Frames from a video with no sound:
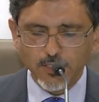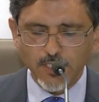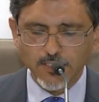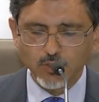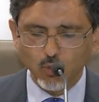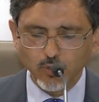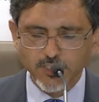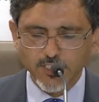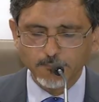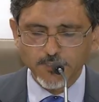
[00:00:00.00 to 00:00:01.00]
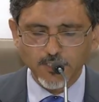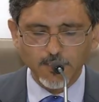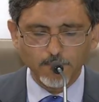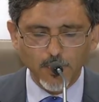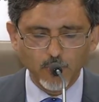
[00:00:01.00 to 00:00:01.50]
takes all steps in
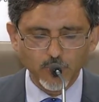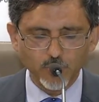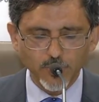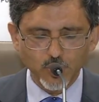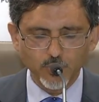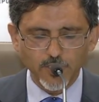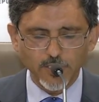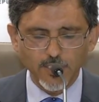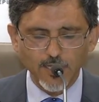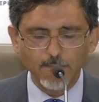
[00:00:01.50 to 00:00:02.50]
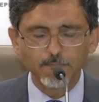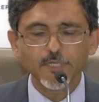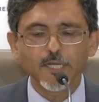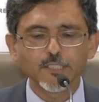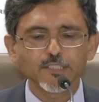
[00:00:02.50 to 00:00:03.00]
their power to ensure that the company and